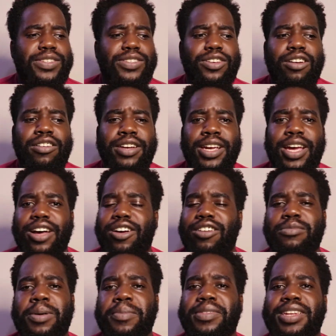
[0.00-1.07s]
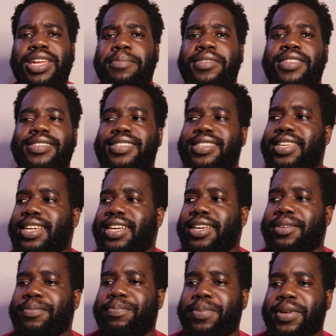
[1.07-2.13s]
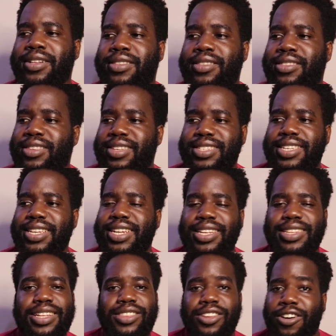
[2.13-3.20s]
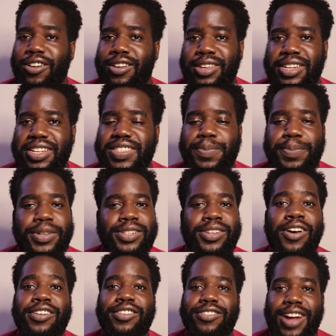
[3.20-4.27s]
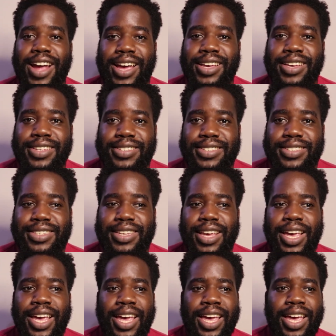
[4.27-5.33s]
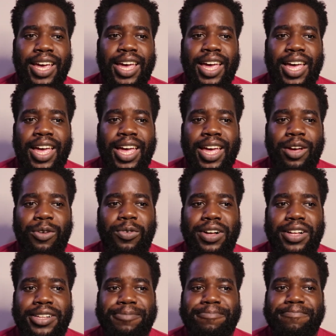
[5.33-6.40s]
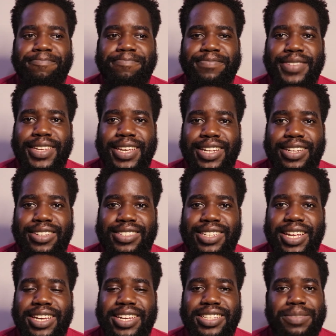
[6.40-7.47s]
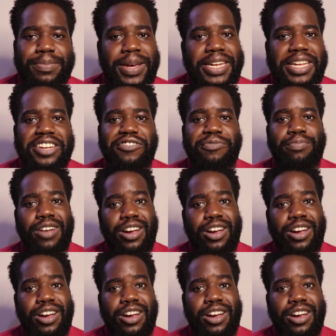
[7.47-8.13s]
sorry, I can't remember the name of the city, but the city that the Harkonnens built on Arrakis, well, it looks like it's made out of